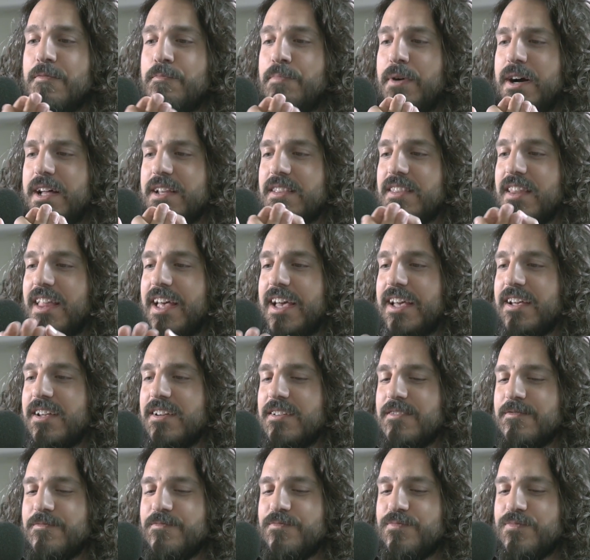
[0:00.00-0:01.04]
But like
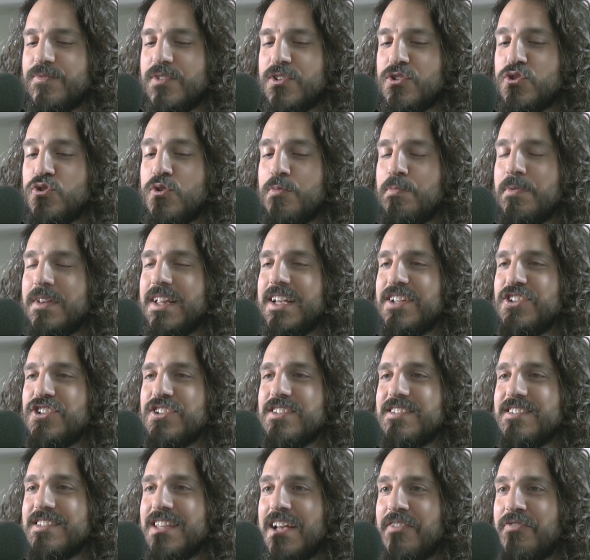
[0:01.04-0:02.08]
Triple H
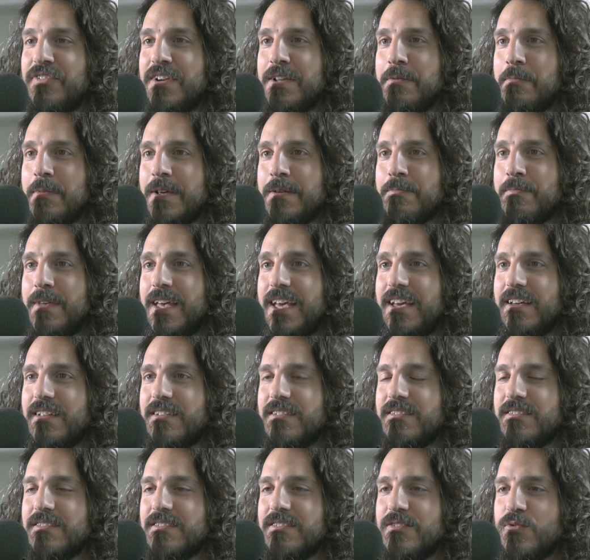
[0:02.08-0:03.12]
and Stephanie
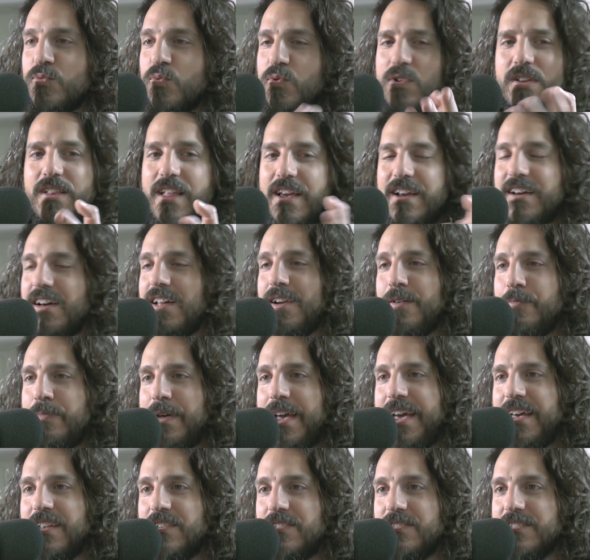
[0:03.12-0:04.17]
McMahon were like on a
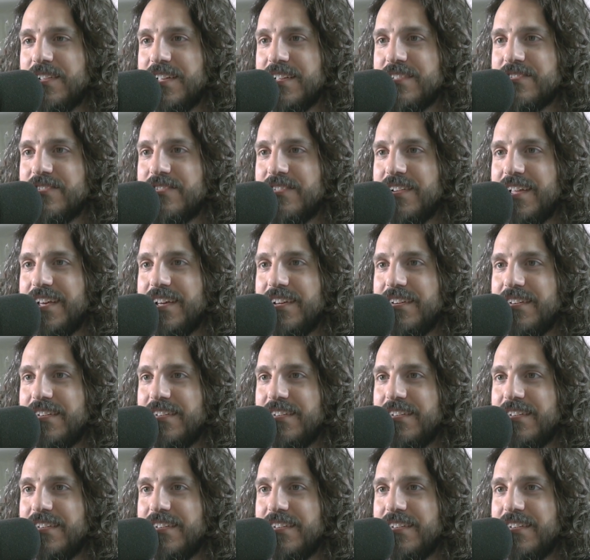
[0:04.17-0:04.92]
panel yesterday.